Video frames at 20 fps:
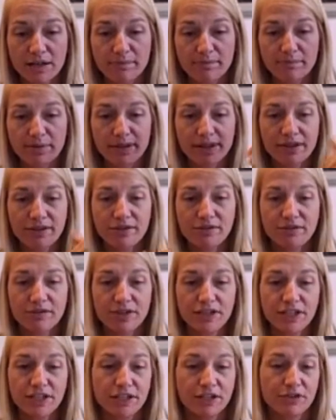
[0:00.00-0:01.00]
to put it through the
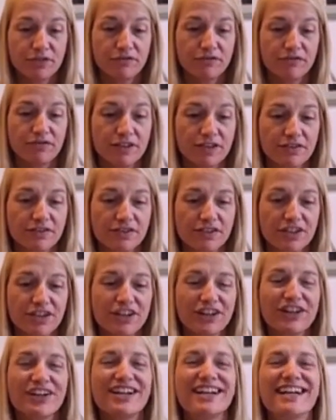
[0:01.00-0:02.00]
you
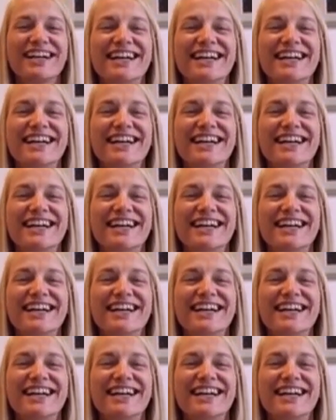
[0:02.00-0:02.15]
filter.